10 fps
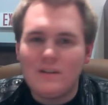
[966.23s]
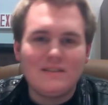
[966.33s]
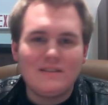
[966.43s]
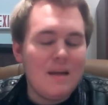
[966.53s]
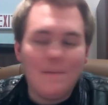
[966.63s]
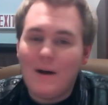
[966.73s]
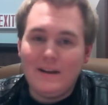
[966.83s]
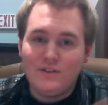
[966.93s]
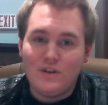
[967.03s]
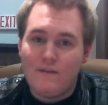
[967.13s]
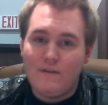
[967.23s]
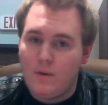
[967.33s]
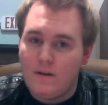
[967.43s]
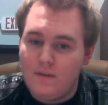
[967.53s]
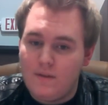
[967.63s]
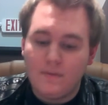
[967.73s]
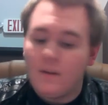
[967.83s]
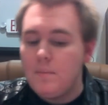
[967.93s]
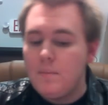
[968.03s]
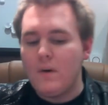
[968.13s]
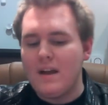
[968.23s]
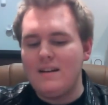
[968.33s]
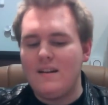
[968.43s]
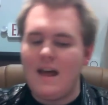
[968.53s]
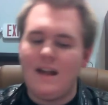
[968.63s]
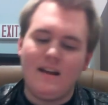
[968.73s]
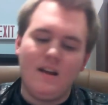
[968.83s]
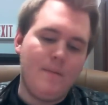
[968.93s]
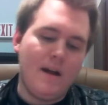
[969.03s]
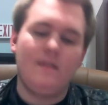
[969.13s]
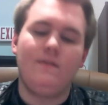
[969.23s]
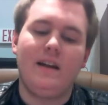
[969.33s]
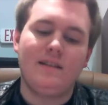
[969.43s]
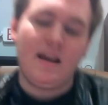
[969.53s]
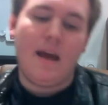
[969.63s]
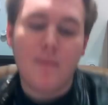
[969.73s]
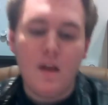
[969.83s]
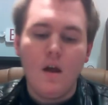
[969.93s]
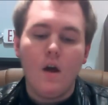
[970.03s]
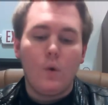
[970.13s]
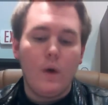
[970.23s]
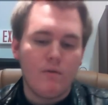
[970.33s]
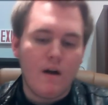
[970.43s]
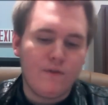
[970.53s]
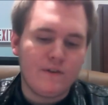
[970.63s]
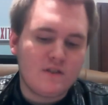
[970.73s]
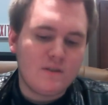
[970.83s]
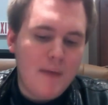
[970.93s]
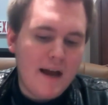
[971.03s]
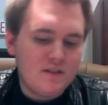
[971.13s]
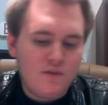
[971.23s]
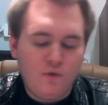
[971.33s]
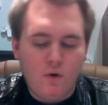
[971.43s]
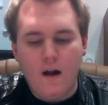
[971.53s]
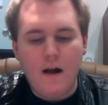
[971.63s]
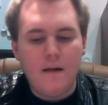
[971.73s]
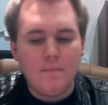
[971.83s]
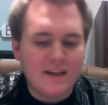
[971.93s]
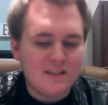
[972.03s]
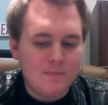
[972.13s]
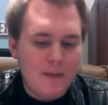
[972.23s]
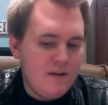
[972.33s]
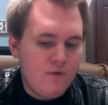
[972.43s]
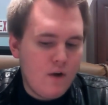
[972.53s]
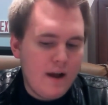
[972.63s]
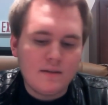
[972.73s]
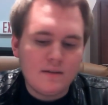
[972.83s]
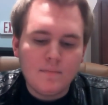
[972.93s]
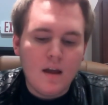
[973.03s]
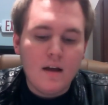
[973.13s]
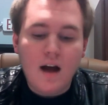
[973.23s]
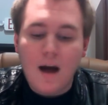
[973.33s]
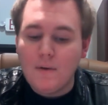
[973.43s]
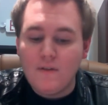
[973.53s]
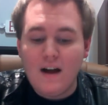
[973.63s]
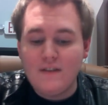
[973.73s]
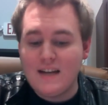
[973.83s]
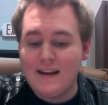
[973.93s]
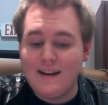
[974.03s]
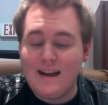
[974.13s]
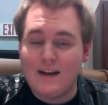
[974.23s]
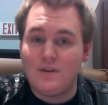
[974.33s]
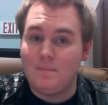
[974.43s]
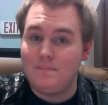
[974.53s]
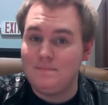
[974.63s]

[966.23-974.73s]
to say about each and every one of them. But we'll get into that in competitive landscape. Quick reference specs for my specky friends. Copper 510 connection.